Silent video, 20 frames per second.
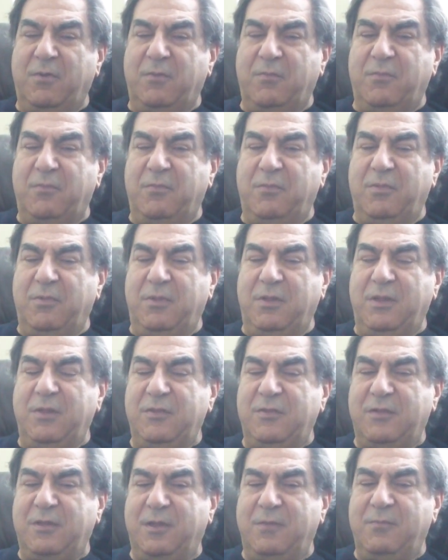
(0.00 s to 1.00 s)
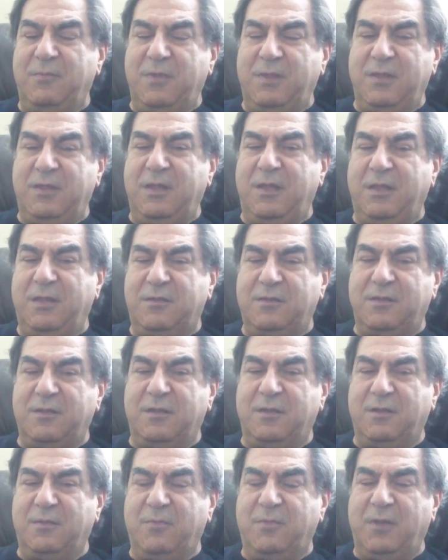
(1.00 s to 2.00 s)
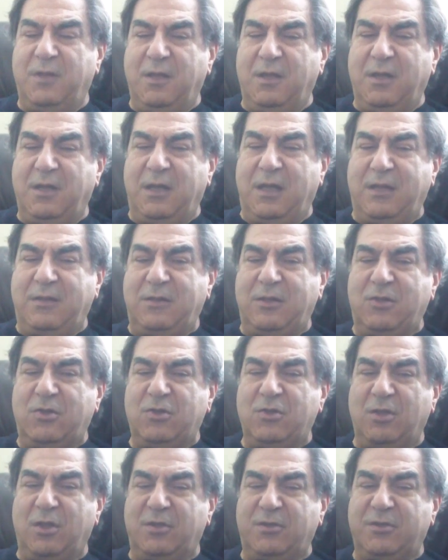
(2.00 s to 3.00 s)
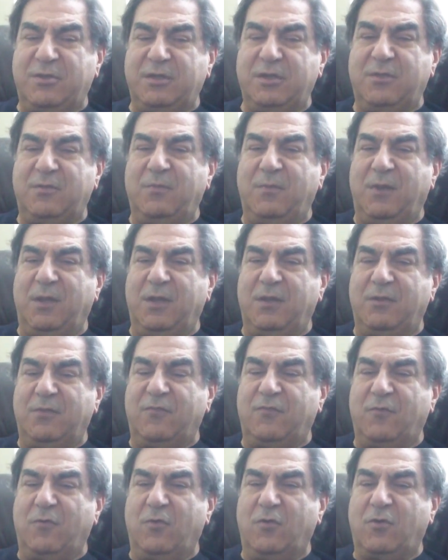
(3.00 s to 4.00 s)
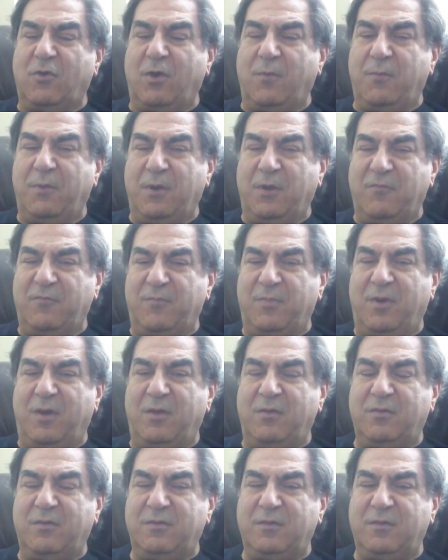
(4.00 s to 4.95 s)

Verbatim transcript: intermediate additional treatment for a couple of months